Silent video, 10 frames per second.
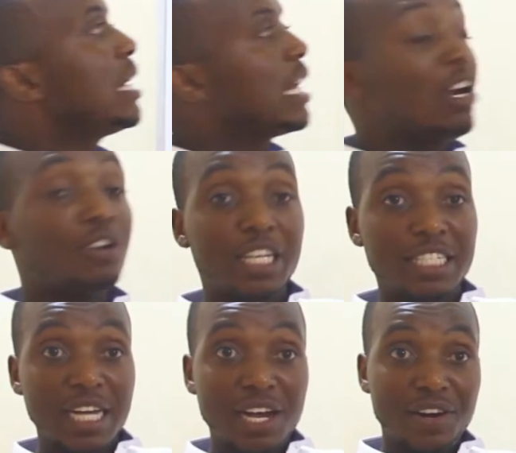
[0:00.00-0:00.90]

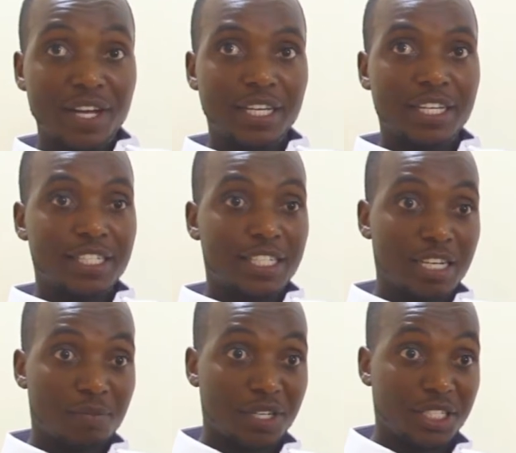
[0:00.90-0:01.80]
Calculate error and
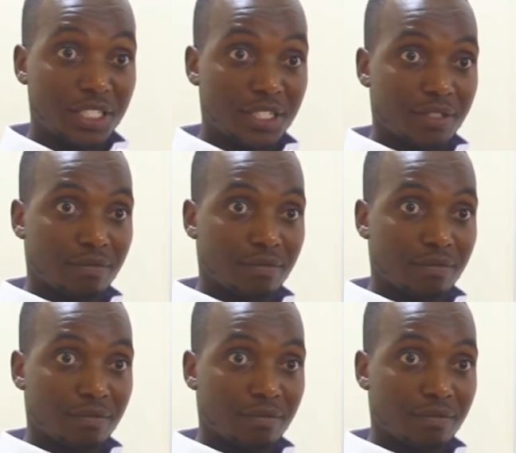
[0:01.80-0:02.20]
interpret it.